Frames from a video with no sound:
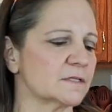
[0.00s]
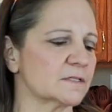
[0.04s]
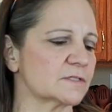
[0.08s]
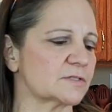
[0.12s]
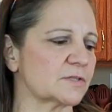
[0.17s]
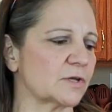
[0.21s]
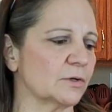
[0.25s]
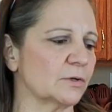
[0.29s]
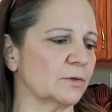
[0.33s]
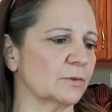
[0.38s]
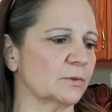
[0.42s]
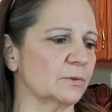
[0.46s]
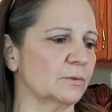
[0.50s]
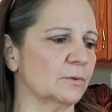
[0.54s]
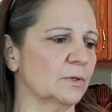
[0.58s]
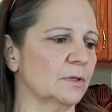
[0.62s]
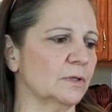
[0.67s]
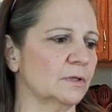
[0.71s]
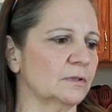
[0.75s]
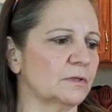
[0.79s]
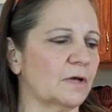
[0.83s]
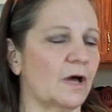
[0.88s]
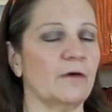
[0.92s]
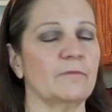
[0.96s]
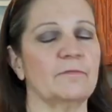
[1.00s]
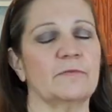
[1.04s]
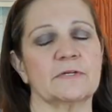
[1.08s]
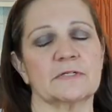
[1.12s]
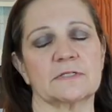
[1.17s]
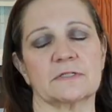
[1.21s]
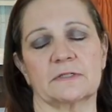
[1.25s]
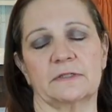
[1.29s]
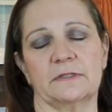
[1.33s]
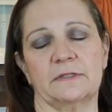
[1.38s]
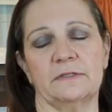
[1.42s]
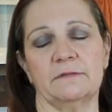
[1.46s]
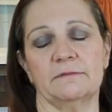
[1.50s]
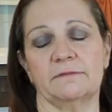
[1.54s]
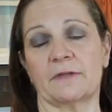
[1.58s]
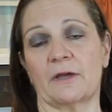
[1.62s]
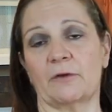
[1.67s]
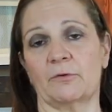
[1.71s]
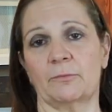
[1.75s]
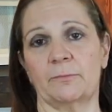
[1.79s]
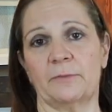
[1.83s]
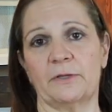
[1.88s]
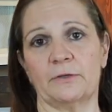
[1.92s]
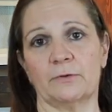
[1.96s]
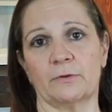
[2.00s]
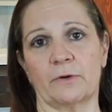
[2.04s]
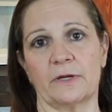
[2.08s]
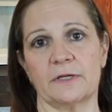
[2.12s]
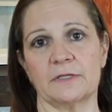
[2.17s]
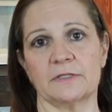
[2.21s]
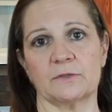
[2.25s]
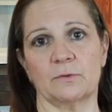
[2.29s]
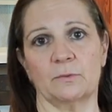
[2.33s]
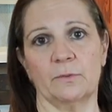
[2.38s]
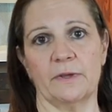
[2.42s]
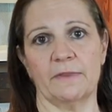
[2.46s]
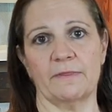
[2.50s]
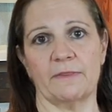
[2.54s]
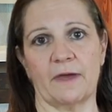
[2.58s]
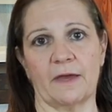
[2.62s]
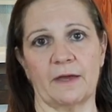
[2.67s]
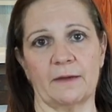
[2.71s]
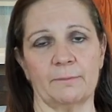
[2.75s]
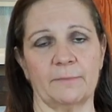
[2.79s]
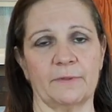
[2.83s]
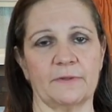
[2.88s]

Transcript: So obviously that would be great to win that,